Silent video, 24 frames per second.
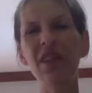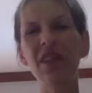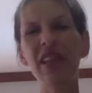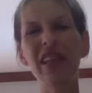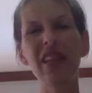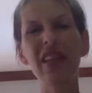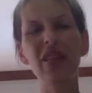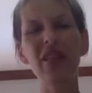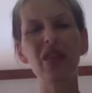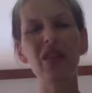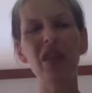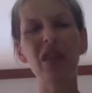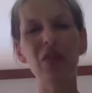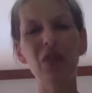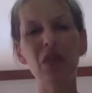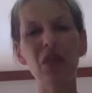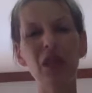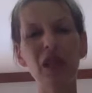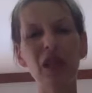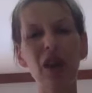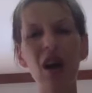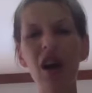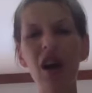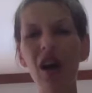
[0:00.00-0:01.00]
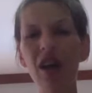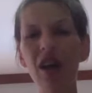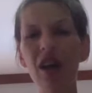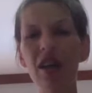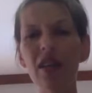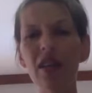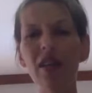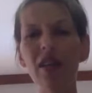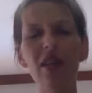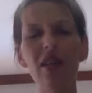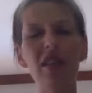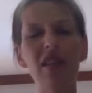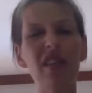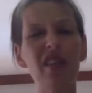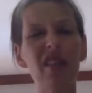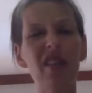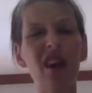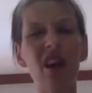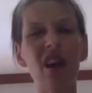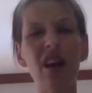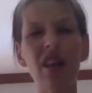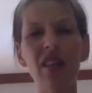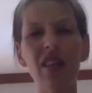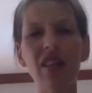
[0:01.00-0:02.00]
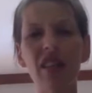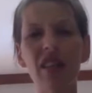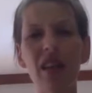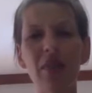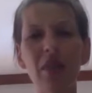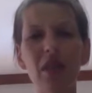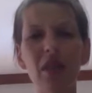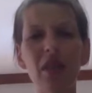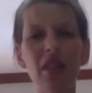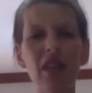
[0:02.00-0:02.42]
like you're just really hot. It's a hot summer,